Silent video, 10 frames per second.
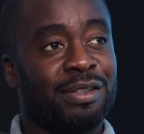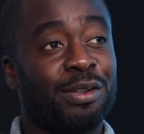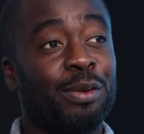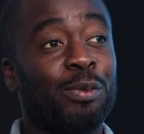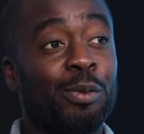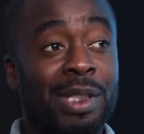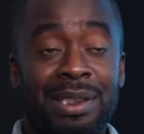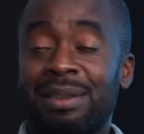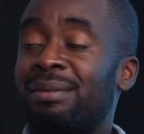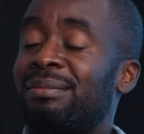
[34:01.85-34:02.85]
There's a
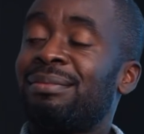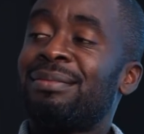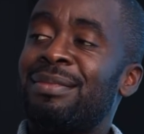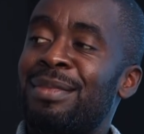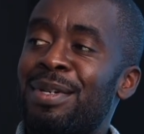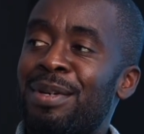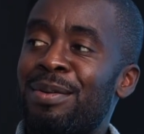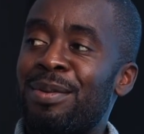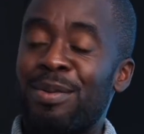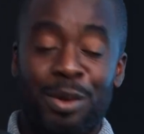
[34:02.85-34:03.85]
reason
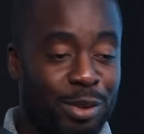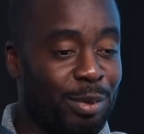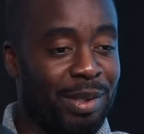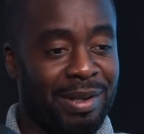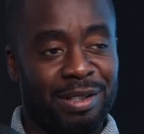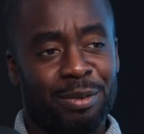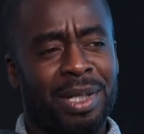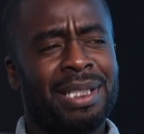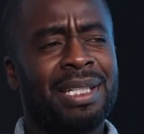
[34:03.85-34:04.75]
those three things are written.